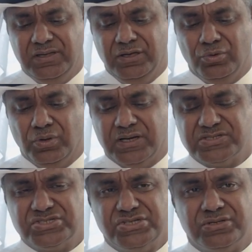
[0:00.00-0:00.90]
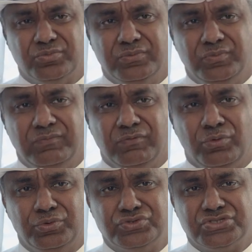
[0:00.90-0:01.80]
last year we've
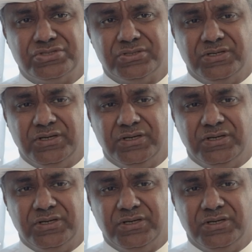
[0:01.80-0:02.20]
launched